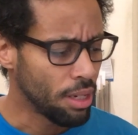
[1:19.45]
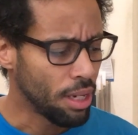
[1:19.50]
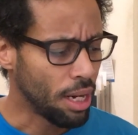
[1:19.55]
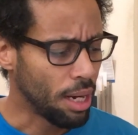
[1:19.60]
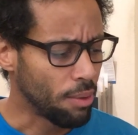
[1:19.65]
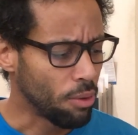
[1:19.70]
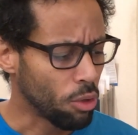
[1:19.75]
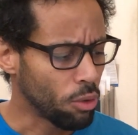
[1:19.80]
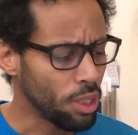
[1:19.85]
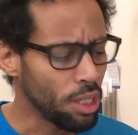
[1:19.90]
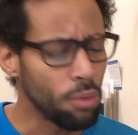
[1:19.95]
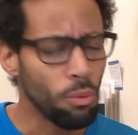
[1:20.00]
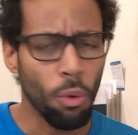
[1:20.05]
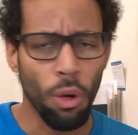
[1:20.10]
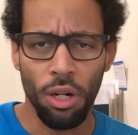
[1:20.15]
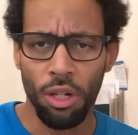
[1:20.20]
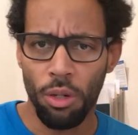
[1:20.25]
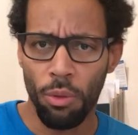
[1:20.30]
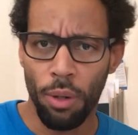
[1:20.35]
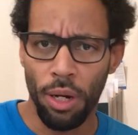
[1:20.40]
Or really
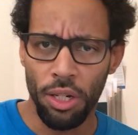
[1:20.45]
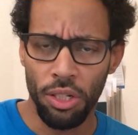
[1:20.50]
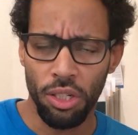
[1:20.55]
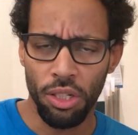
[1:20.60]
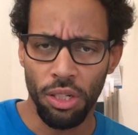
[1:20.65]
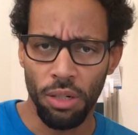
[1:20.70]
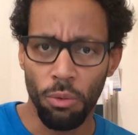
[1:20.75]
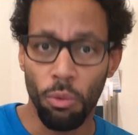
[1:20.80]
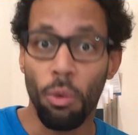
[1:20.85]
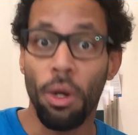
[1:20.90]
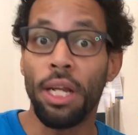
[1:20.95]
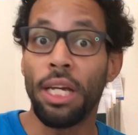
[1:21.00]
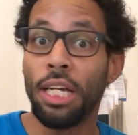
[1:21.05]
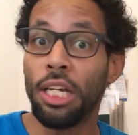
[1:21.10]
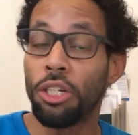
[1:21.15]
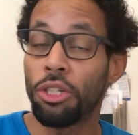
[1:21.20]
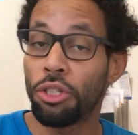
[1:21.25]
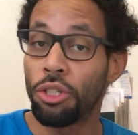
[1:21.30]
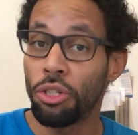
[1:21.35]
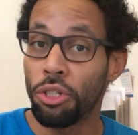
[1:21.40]
one question of what
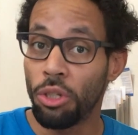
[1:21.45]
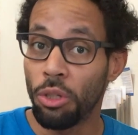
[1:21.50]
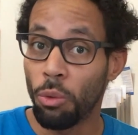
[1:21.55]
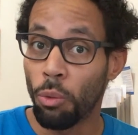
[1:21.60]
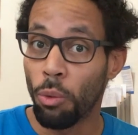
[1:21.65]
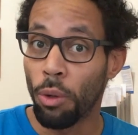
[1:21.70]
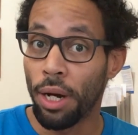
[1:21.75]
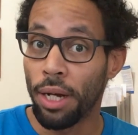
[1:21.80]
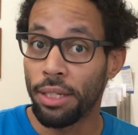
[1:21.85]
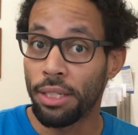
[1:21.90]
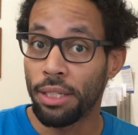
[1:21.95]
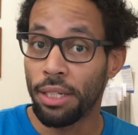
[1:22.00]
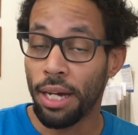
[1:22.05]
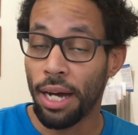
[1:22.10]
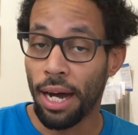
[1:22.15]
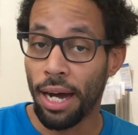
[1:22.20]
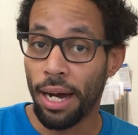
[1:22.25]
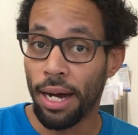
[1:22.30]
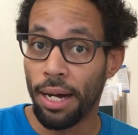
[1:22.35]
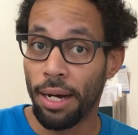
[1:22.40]
he should do, what
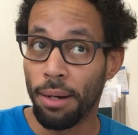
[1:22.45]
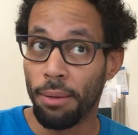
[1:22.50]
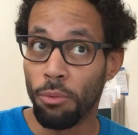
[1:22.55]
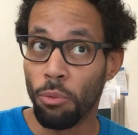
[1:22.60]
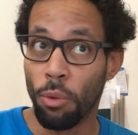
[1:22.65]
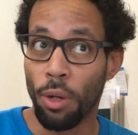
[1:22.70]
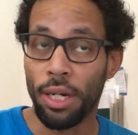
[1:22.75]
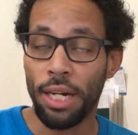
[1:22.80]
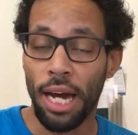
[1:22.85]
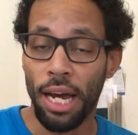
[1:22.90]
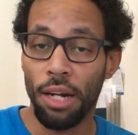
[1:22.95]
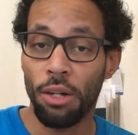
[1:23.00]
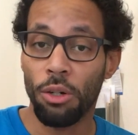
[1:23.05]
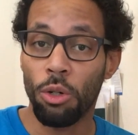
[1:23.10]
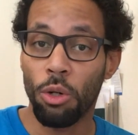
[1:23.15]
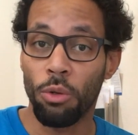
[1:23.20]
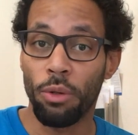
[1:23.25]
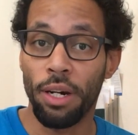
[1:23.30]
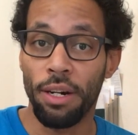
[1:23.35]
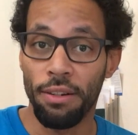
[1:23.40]
kind of
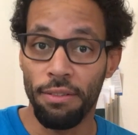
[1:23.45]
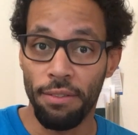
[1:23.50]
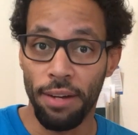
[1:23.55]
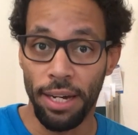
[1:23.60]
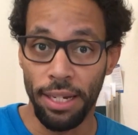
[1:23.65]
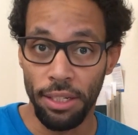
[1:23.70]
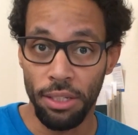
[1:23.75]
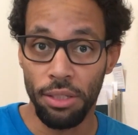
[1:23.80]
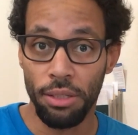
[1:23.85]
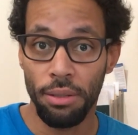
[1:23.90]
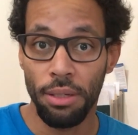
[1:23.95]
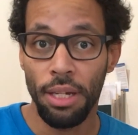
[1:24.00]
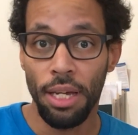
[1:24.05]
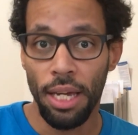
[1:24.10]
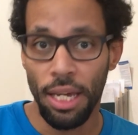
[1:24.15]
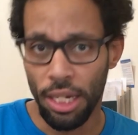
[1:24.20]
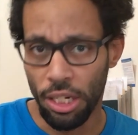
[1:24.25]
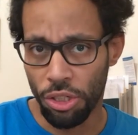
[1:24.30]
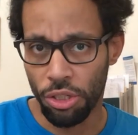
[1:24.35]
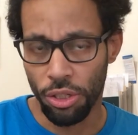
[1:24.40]
career advice
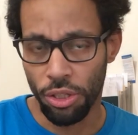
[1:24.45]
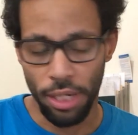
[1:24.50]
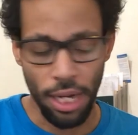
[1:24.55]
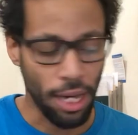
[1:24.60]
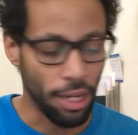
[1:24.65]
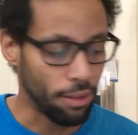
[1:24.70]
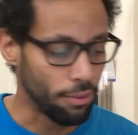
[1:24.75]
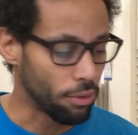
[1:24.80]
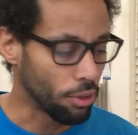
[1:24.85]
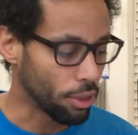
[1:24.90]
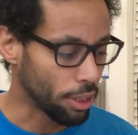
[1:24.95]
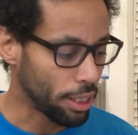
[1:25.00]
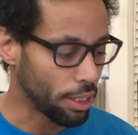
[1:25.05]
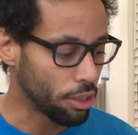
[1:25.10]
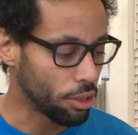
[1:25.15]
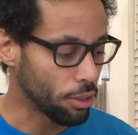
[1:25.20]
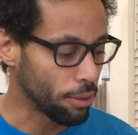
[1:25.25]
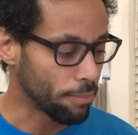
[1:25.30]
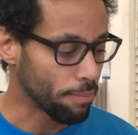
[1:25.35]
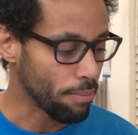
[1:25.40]
he should kind of look
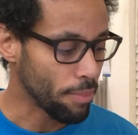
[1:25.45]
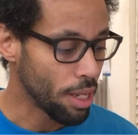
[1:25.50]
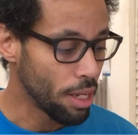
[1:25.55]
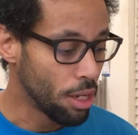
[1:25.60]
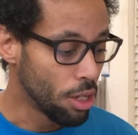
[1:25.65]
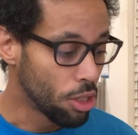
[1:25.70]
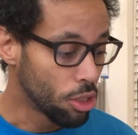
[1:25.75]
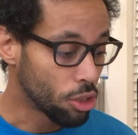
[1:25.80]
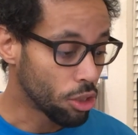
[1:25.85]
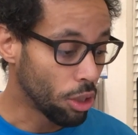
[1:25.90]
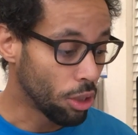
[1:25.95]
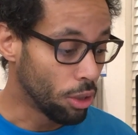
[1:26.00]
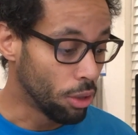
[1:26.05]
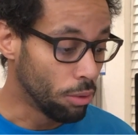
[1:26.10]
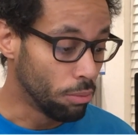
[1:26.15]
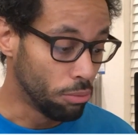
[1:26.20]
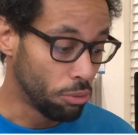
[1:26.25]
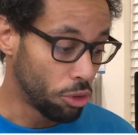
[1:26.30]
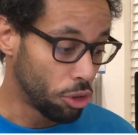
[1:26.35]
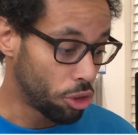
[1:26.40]
into.
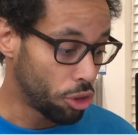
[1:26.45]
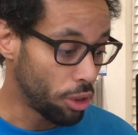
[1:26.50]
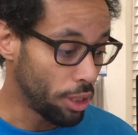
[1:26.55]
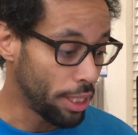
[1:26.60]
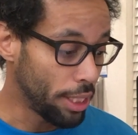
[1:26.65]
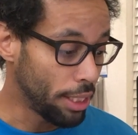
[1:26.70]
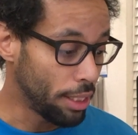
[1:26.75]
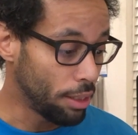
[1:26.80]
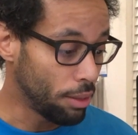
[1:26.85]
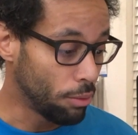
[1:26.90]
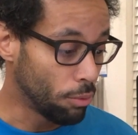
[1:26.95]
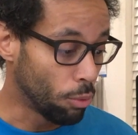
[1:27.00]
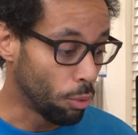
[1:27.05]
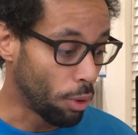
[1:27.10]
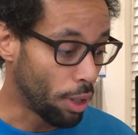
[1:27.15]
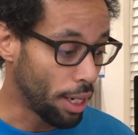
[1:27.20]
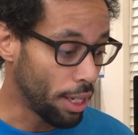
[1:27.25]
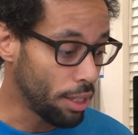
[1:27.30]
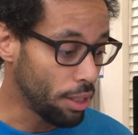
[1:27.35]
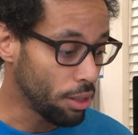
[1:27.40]
So should he,
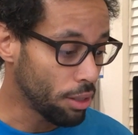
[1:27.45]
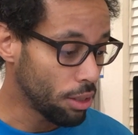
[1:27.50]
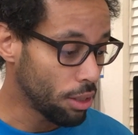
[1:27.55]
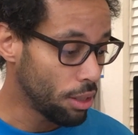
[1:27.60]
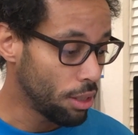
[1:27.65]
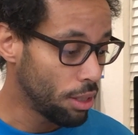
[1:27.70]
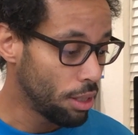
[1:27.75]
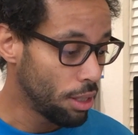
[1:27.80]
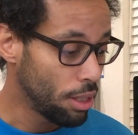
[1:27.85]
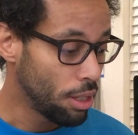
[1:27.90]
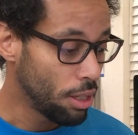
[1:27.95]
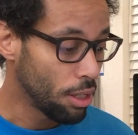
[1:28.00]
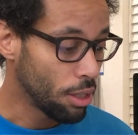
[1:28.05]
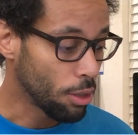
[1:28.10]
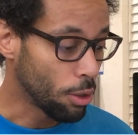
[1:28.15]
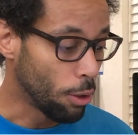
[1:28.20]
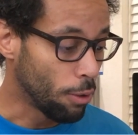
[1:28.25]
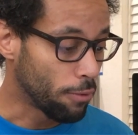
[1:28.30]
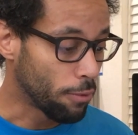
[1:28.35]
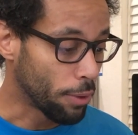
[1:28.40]
1,
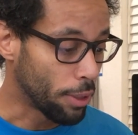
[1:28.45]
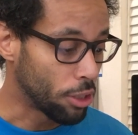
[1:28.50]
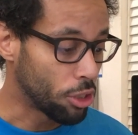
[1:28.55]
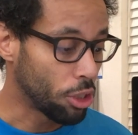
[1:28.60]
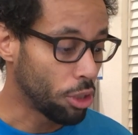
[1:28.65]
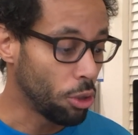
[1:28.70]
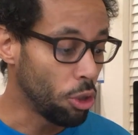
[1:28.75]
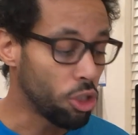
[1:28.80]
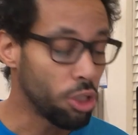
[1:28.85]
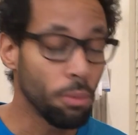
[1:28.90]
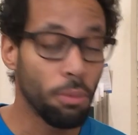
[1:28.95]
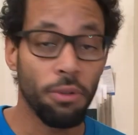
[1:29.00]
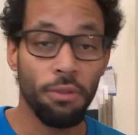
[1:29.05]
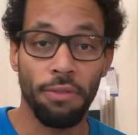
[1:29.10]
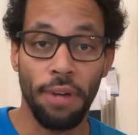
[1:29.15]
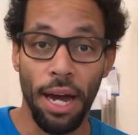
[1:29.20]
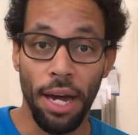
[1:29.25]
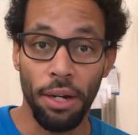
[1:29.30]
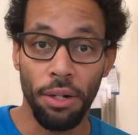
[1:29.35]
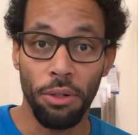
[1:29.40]
go for a solution
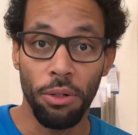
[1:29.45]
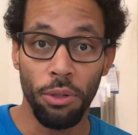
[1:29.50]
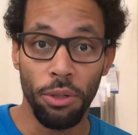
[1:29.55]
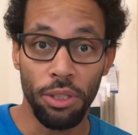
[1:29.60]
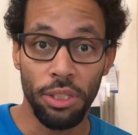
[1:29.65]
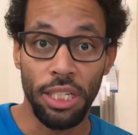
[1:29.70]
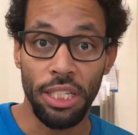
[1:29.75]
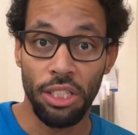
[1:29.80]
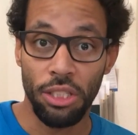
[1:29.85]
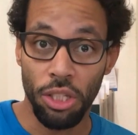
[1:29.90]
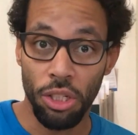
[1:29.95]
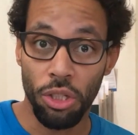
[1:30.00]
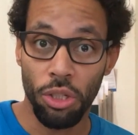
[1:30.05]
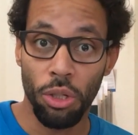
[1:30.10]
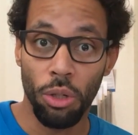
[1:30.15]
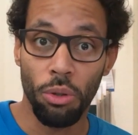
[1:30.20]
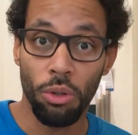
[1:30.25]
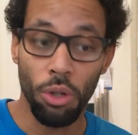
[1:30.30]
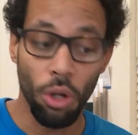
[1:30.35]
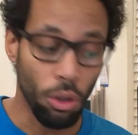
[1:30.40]
provider who is a
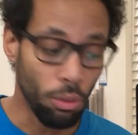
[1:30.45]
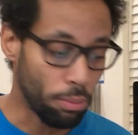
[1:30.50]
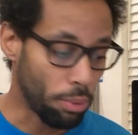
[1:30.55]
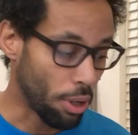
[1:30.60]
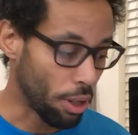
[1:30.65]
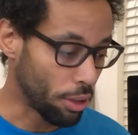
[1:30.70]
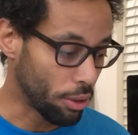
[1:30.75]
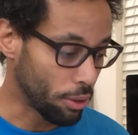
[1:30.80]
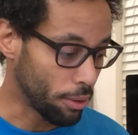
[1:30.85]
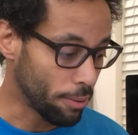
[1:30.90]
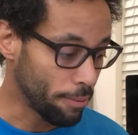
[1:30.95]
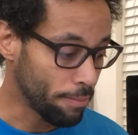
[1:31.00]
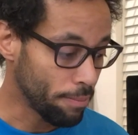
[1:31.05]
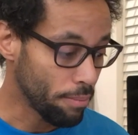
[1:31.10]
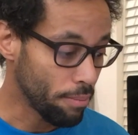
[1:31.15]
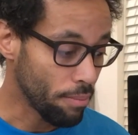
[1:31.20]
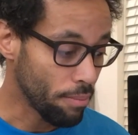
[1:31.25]
Cisco Gold partner,